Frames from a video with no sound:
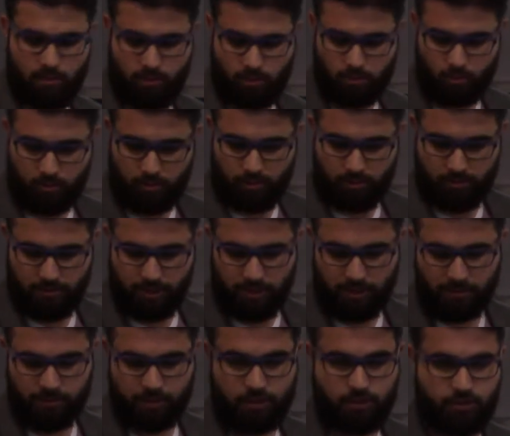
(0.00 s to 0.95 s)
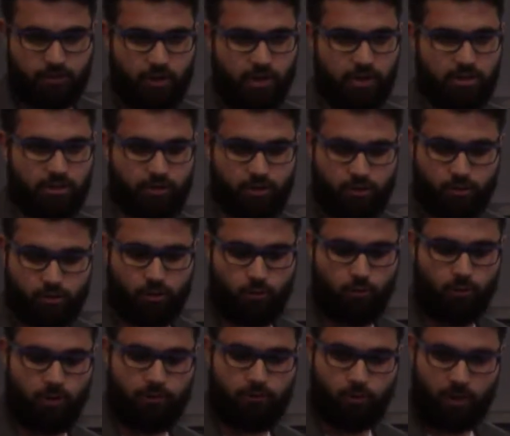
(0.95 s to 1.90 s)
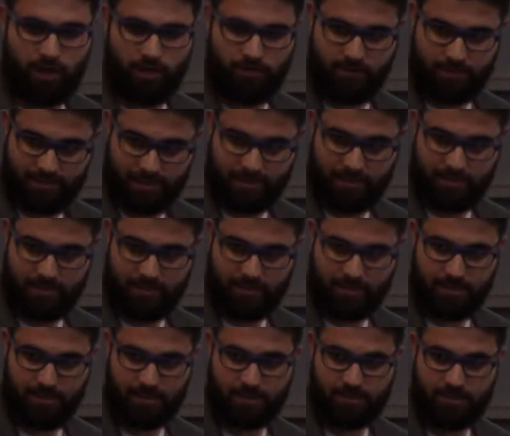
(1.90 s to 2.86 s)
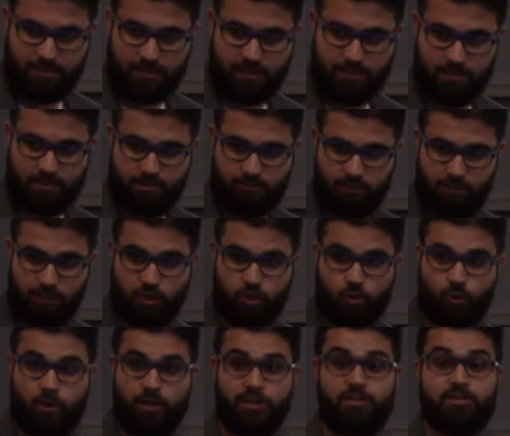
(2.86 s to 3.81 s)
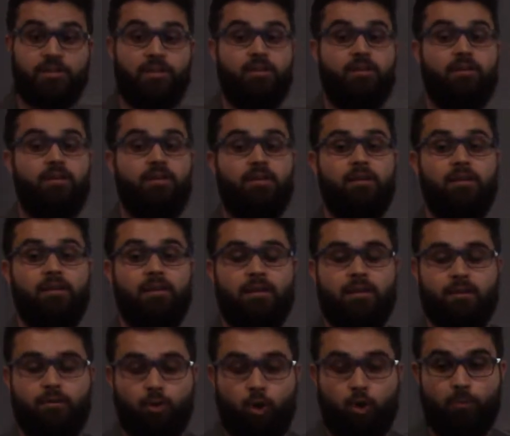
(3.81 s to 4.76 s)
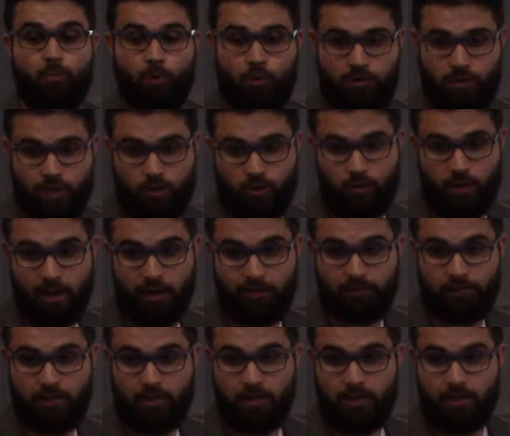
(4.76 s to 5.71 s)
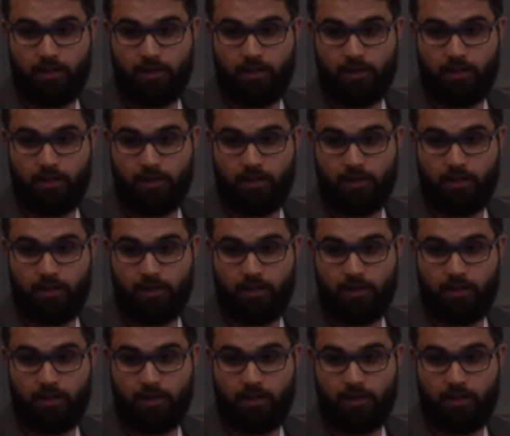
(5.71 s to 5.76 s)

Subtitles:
so in the English, so if you have a text, the text is written twice in the notebook that you have.